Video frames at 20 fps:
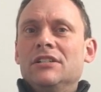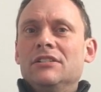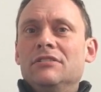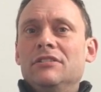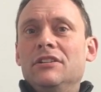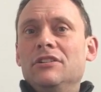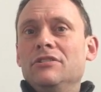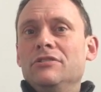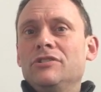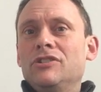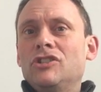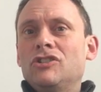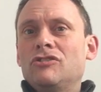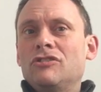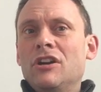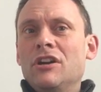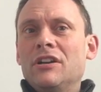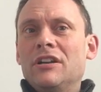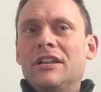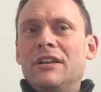those
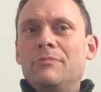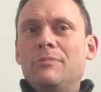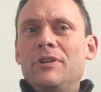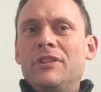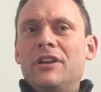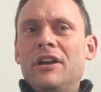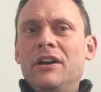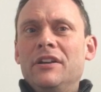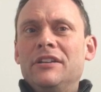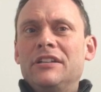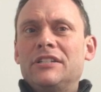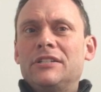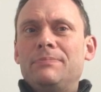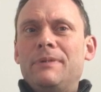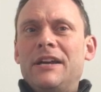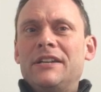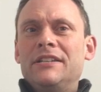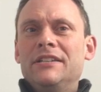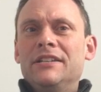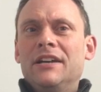struggling with
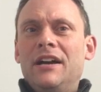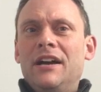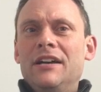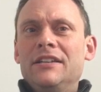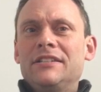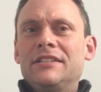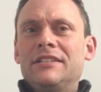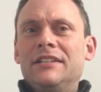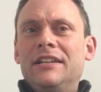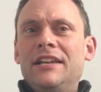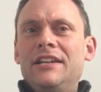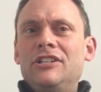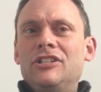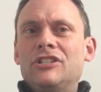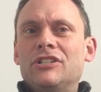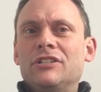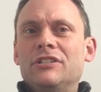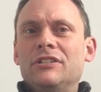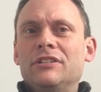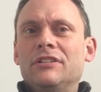unexpected
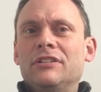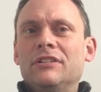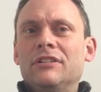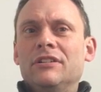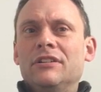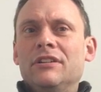isolation,